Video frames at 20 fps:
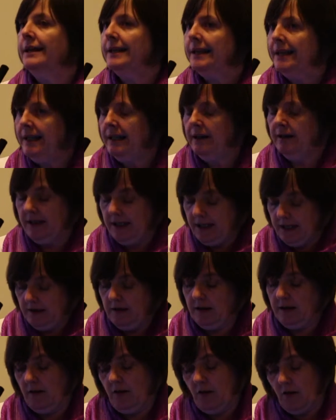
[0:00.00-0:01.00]
clearly
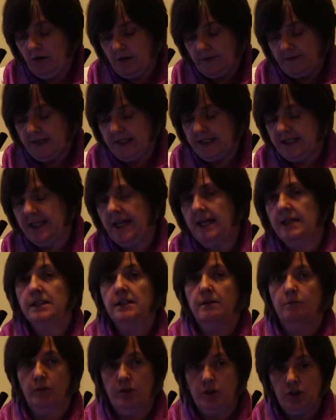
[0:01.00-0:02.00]
all of this says
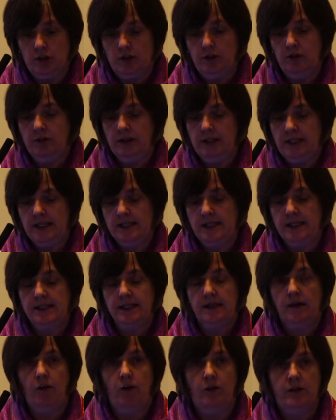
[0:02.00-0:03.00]
that we should look at this as
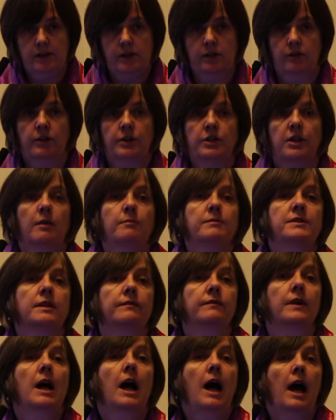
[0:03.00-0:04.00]
also in terms
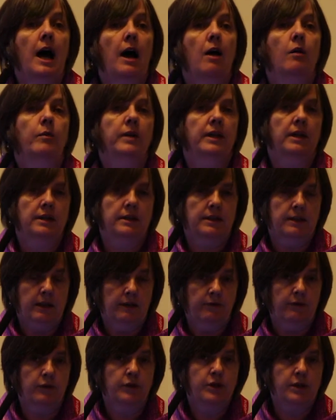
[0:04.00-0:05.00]
of how we
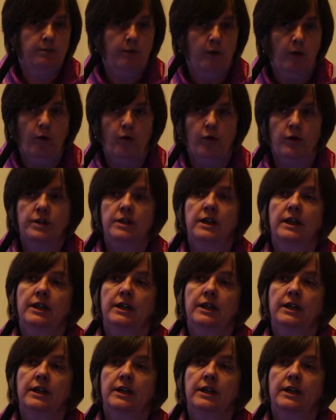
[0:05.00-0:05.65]
deliver support,